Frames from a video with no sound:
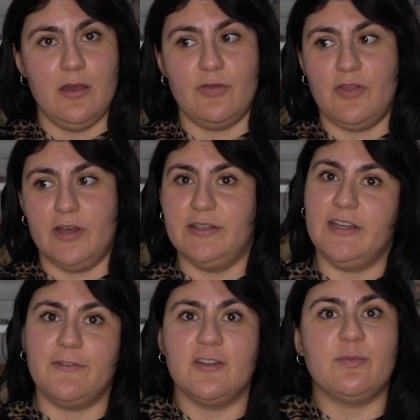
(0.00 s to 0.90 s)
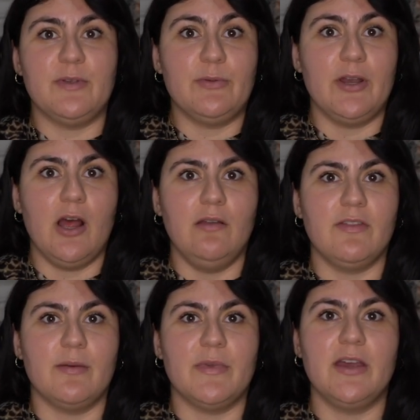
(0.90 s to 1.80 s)
the difference between all of
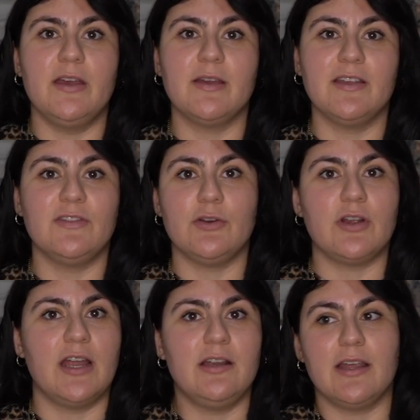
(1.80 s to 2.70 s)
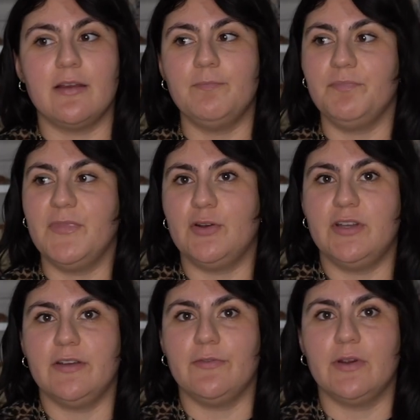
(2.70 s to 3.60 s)
them, because they're kind of like, they're
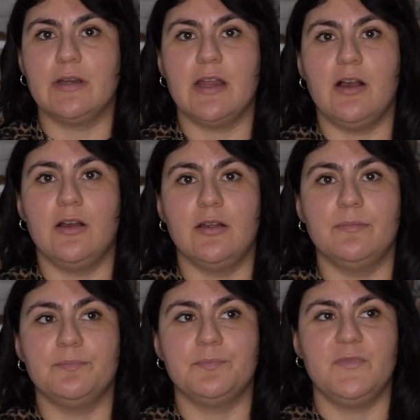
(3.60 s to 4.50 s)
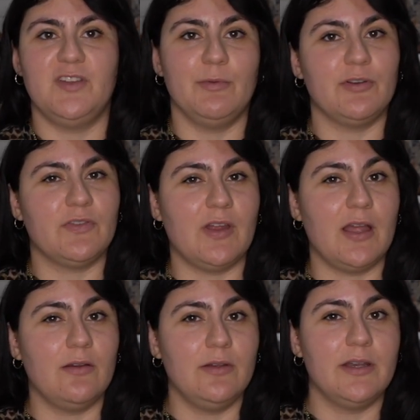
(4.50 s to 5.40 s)
different, um similar
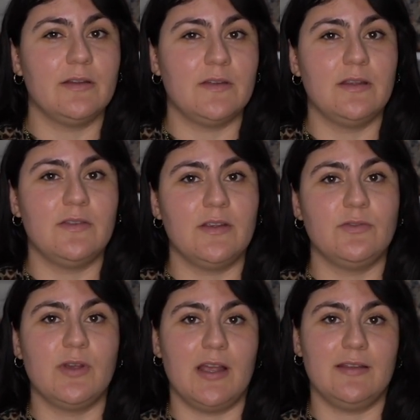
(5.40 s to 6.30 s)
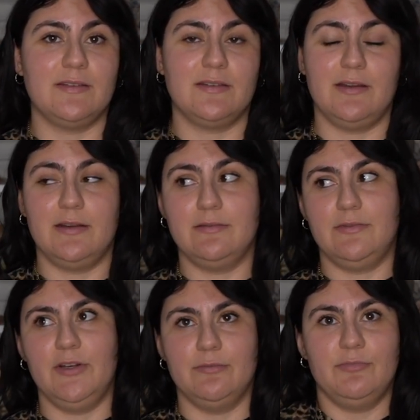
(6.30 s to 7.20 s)
style in a sense, as you guys can,
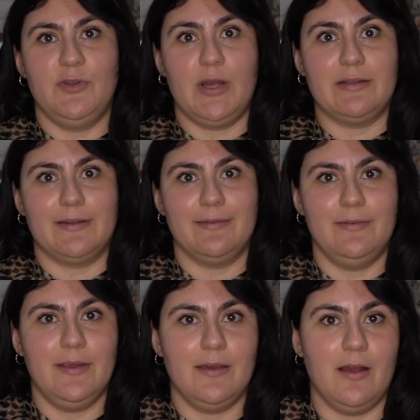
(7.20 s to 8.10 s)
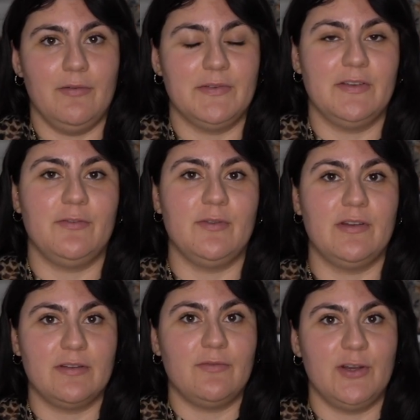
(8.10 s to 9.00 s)
you know, you guys can see obviously from
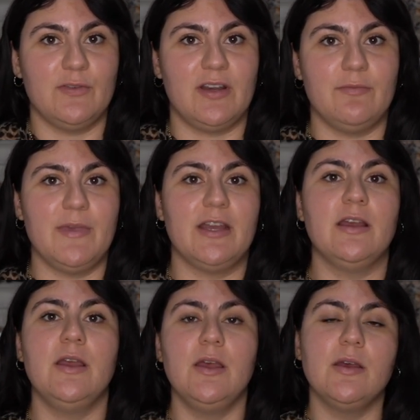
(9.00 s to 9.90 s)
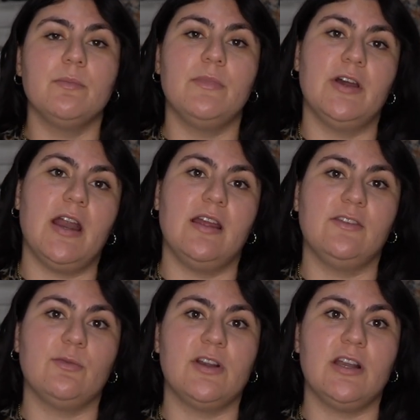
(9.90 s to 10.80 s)
like the videos that I've made. But I
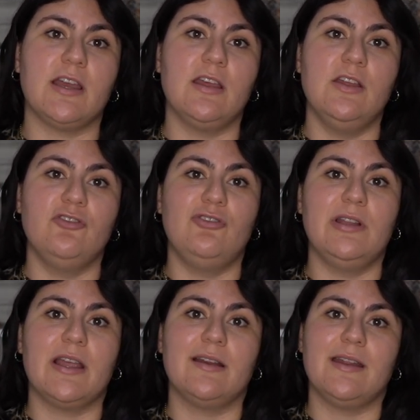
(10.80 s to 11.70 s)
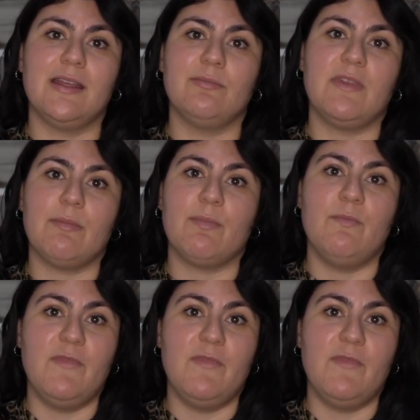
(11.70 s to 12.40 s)
just want to like do like an in-depth